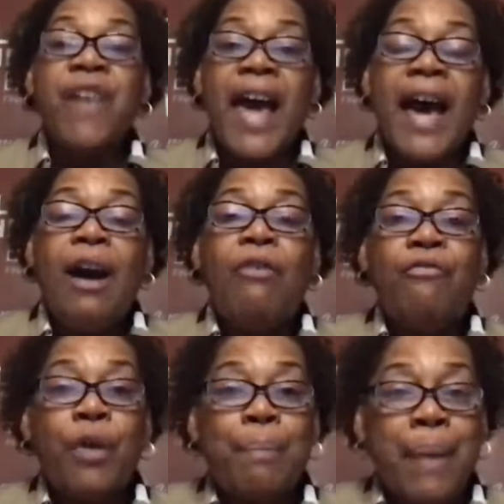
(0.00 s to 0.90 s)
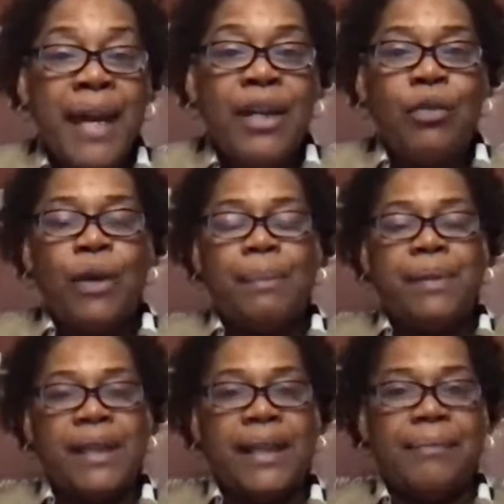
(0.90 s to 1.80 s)
filed for
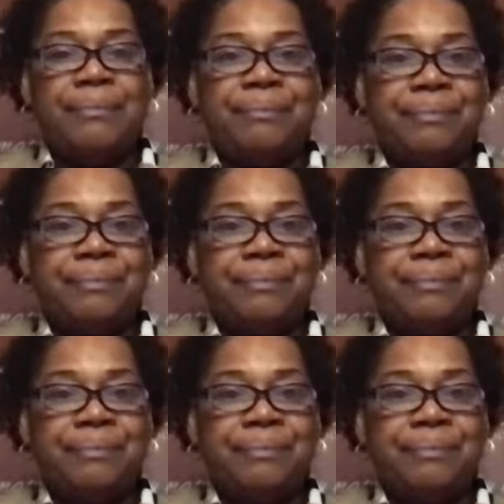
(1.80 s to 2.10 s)
bankruptcy.